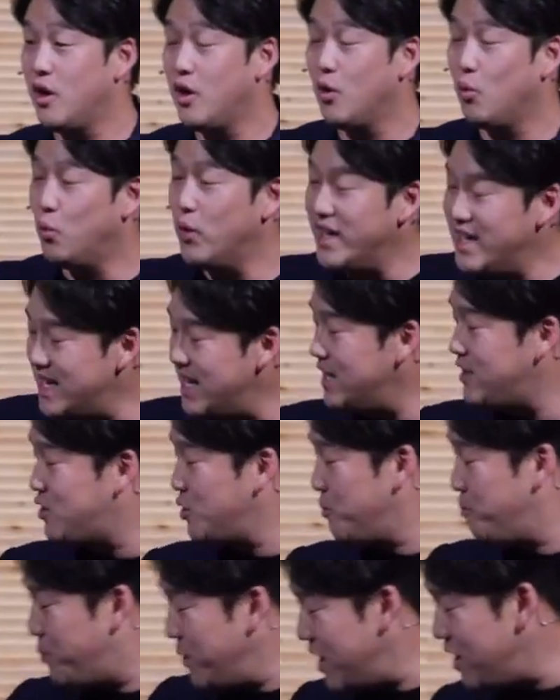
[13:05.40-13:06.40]
We need to
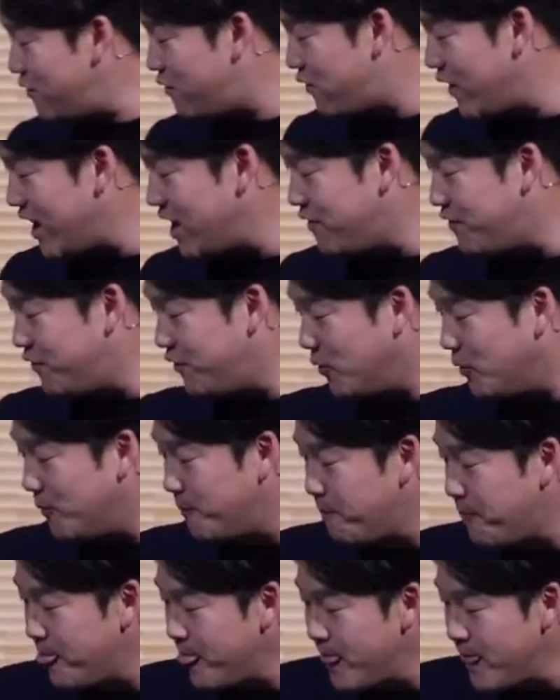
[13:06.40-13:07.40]
be faithful.
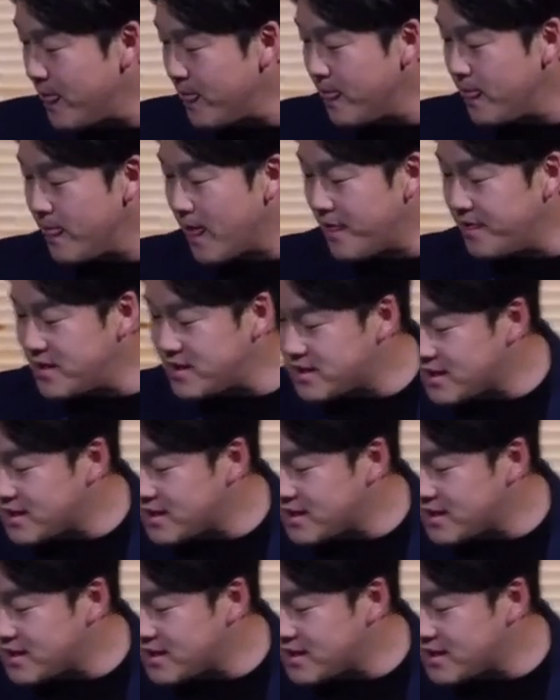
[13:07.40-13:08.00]
And this